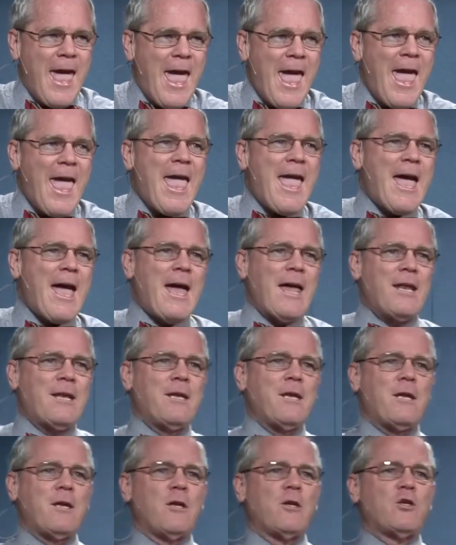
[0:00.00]

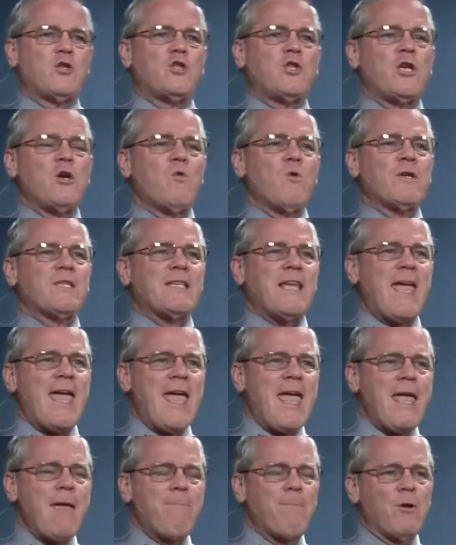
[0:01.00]
and she was
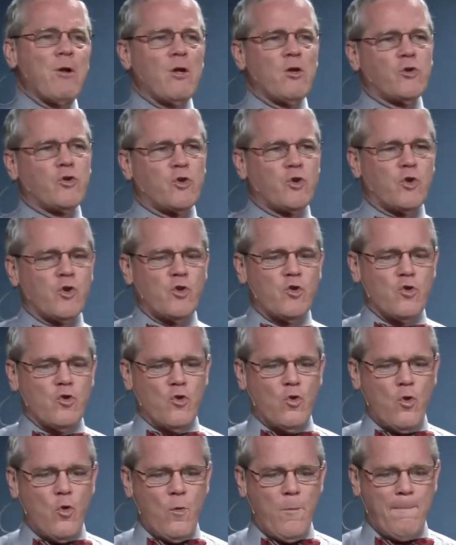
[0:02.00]
able
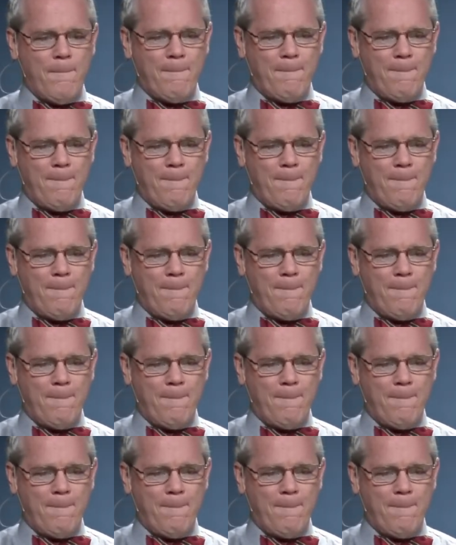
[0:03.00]
to